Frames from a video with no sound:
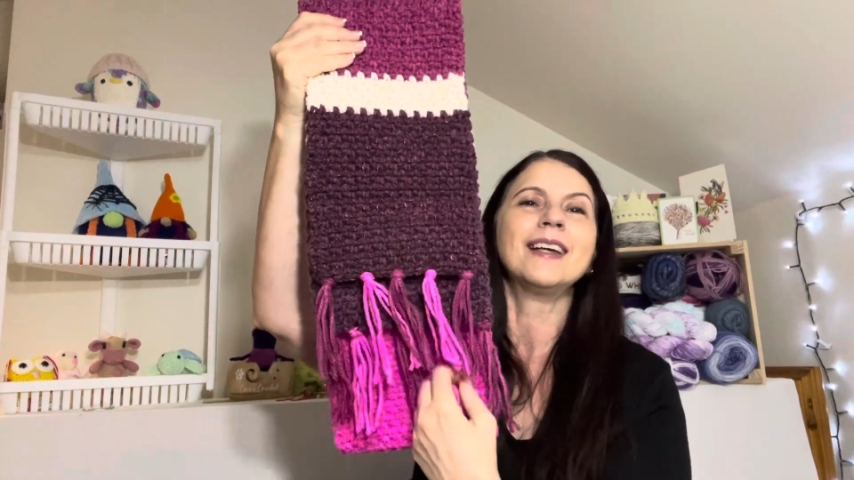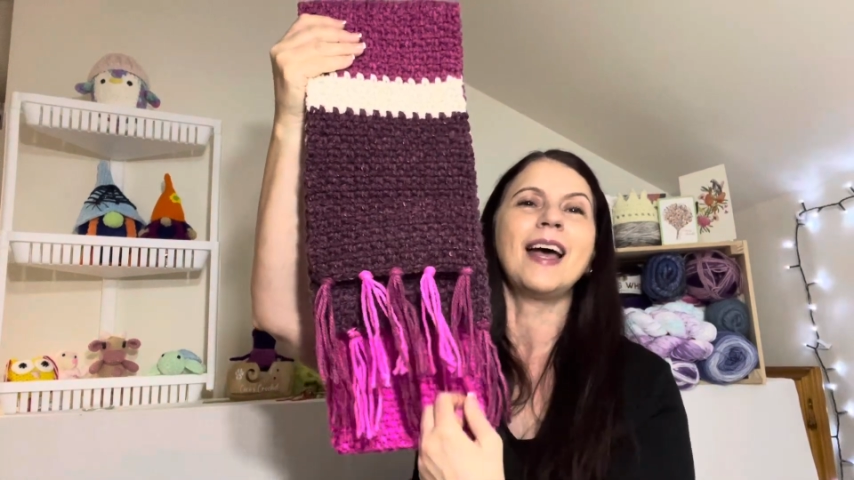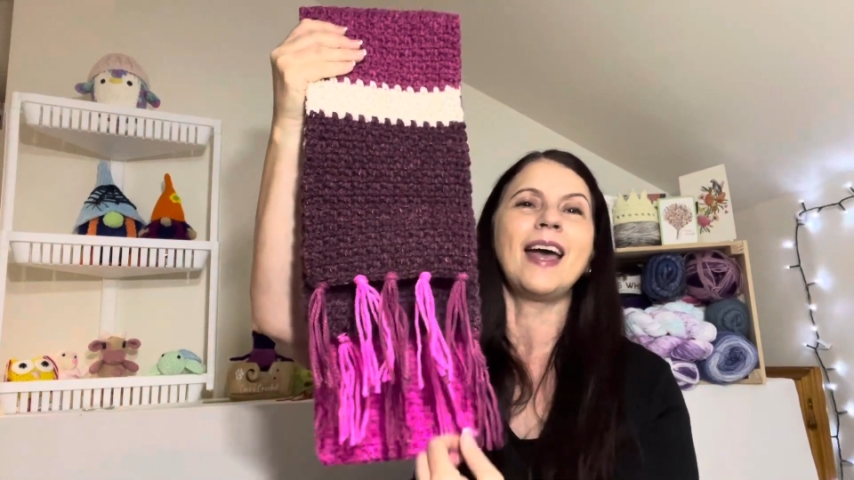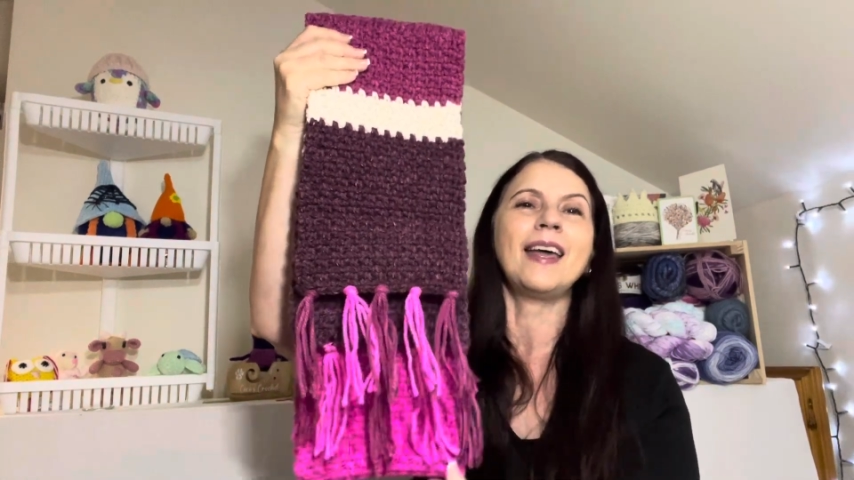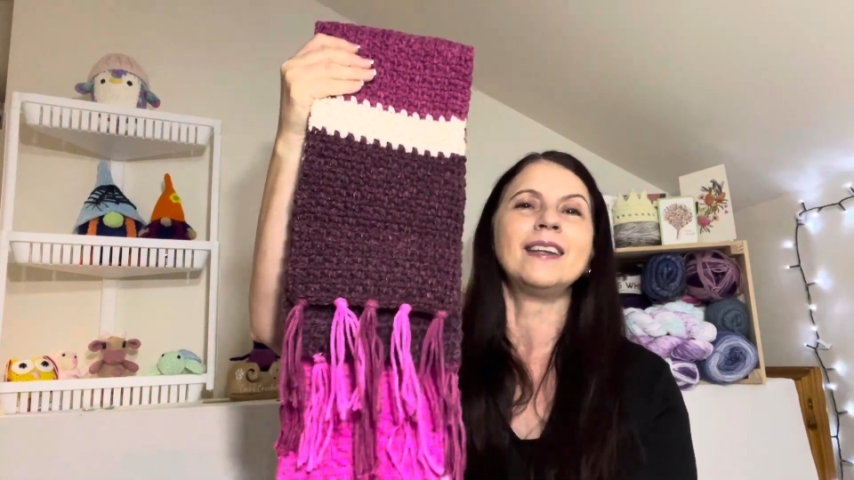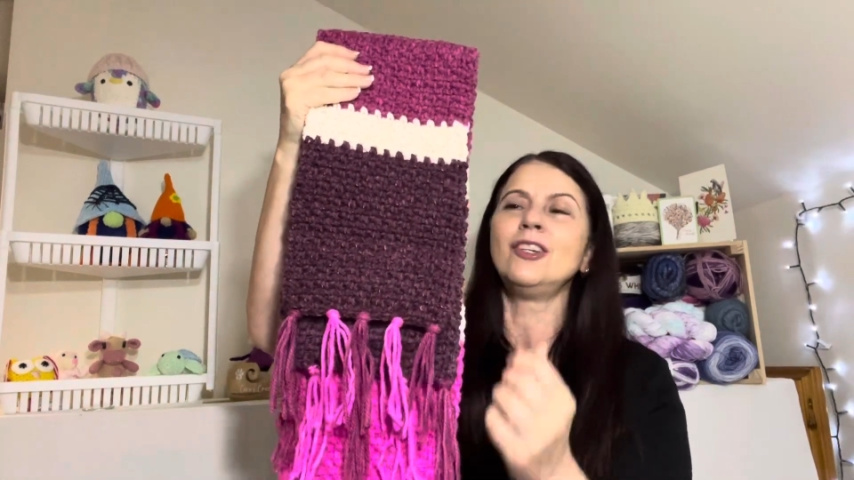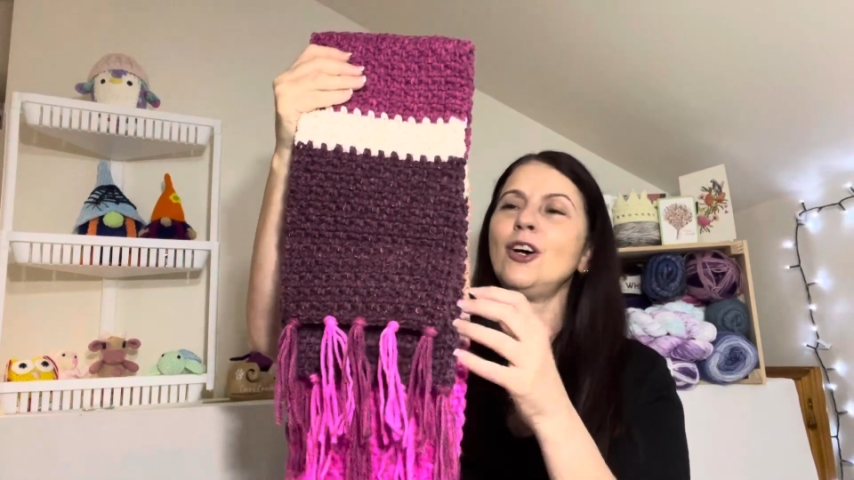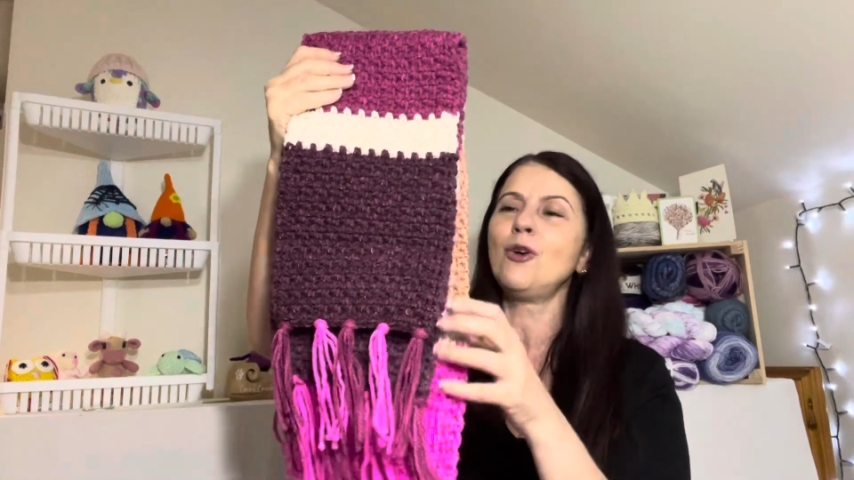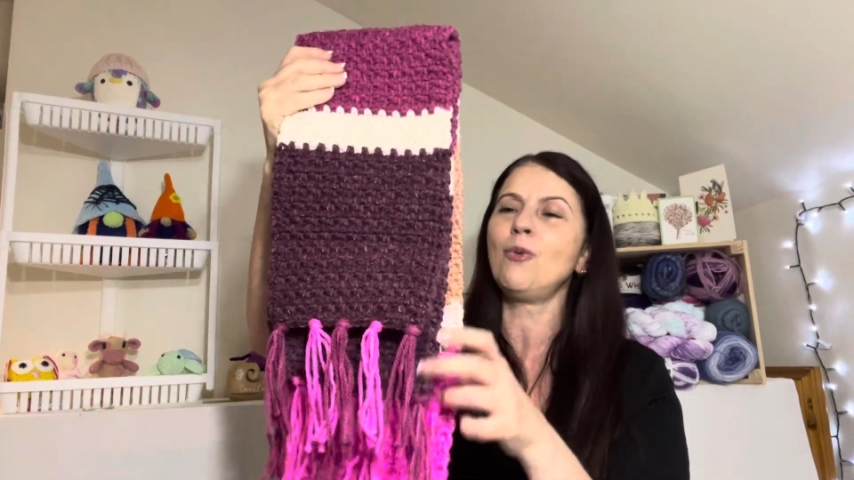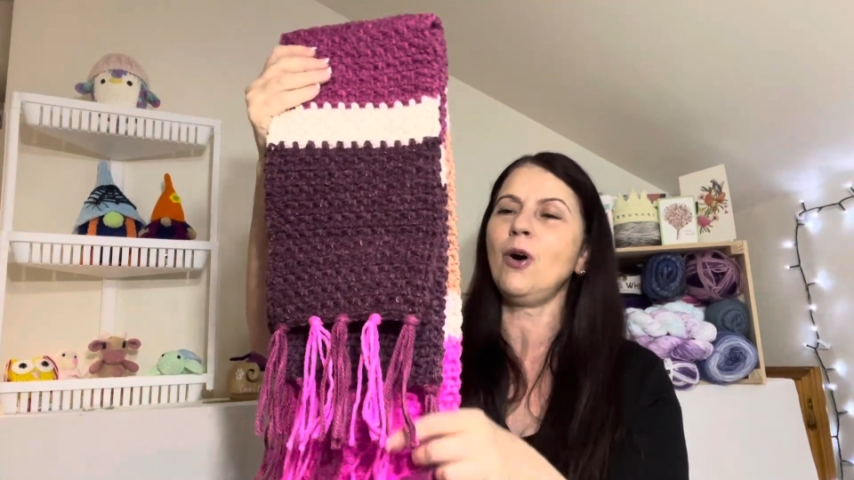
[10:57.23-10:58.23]
And you
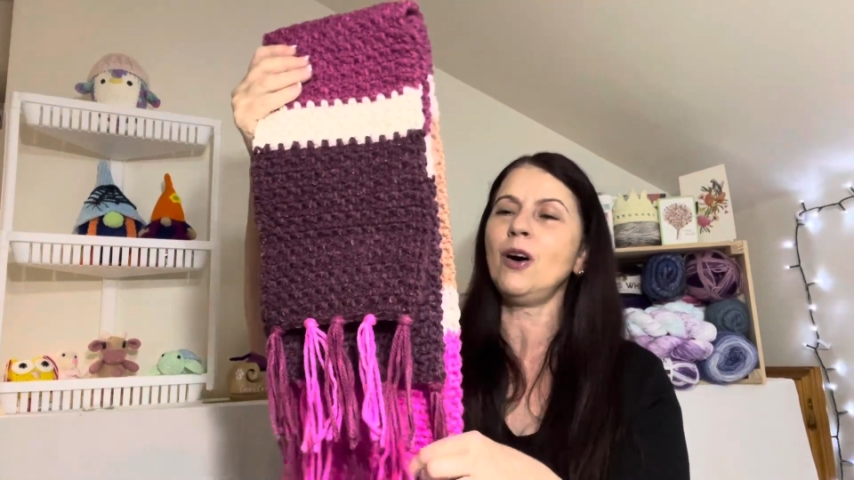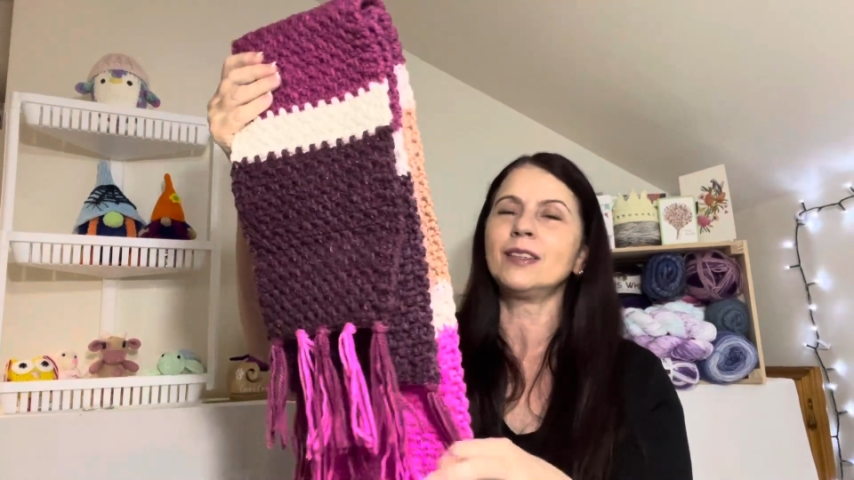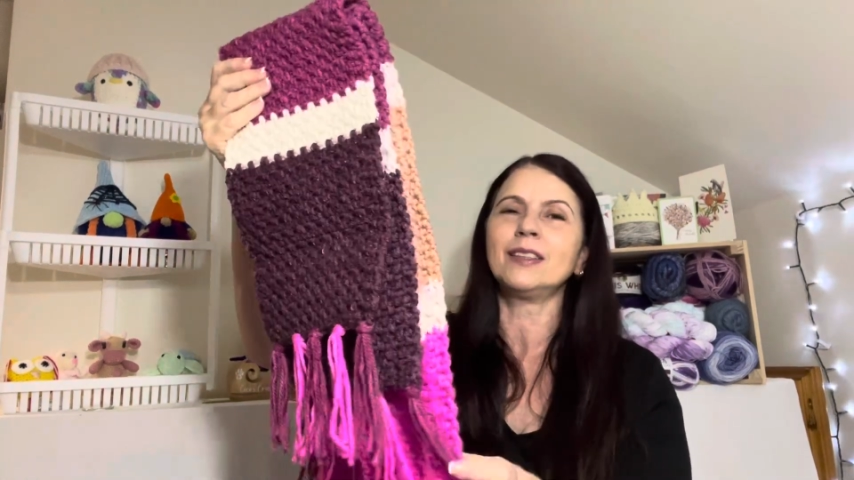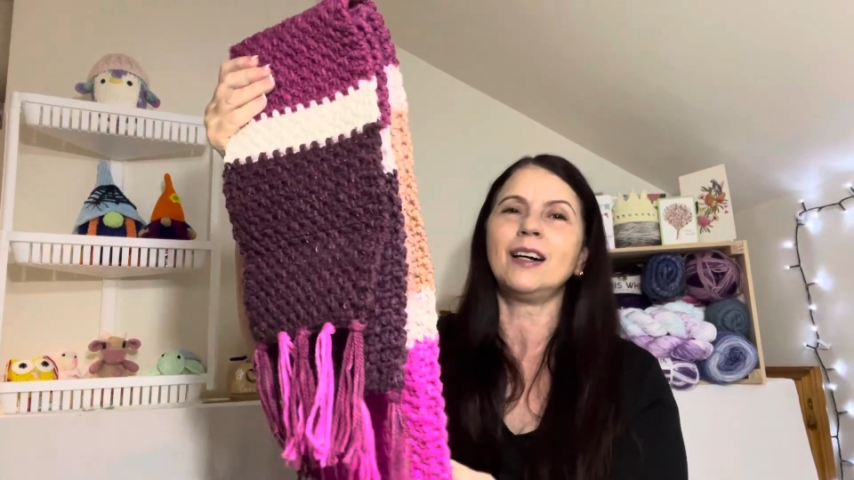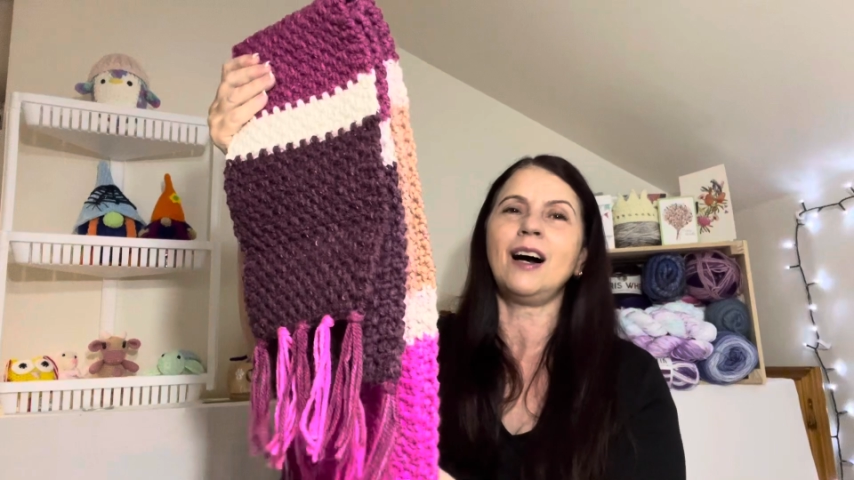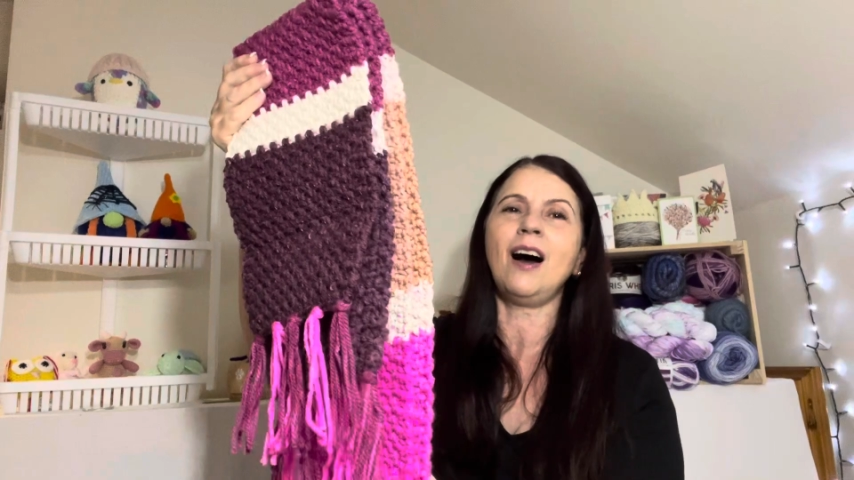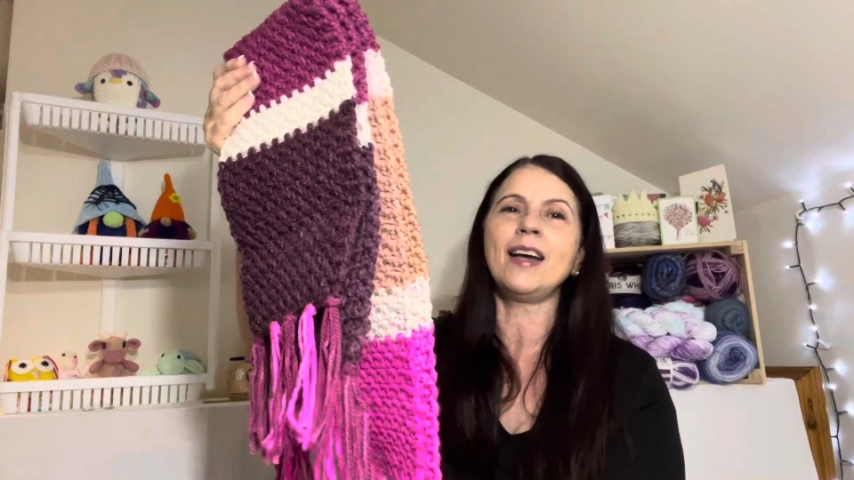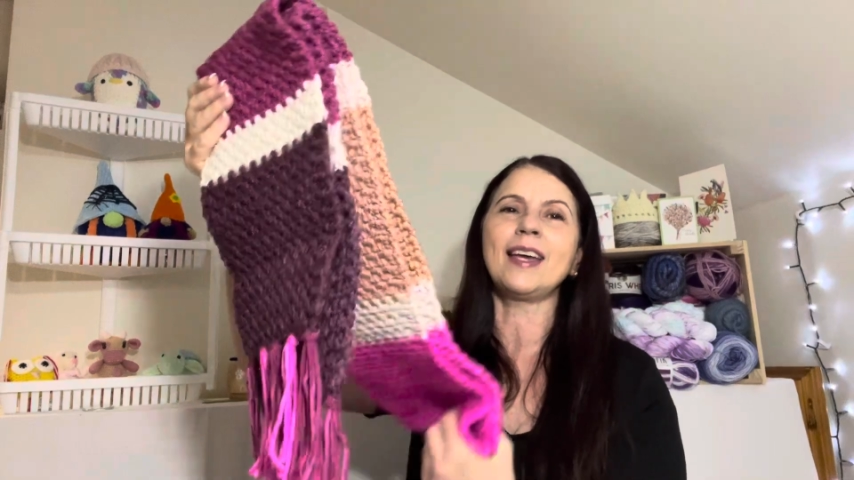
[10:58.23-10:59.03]
know what? I